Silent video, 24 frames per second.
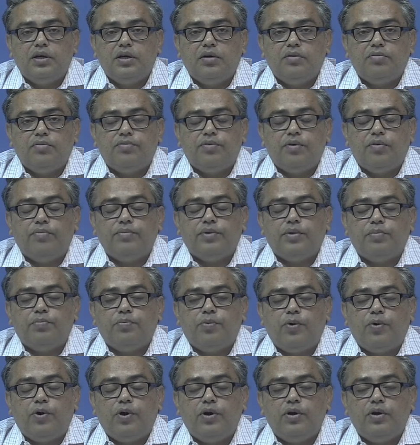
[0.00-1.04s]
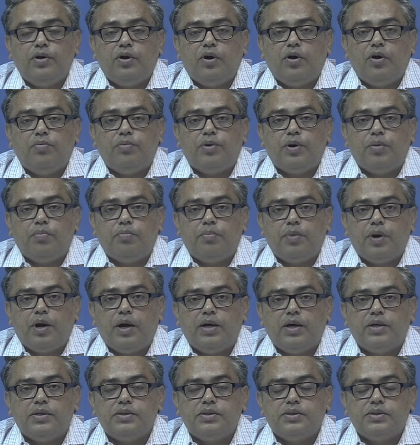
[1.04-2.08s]
from the point of
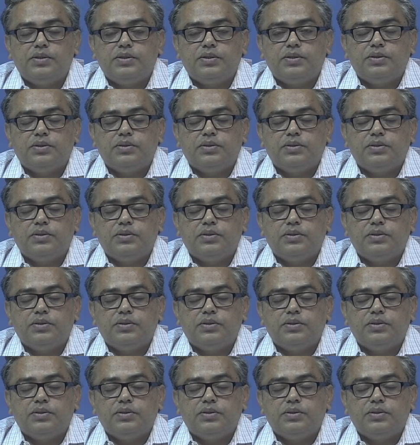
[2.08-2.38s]
compliance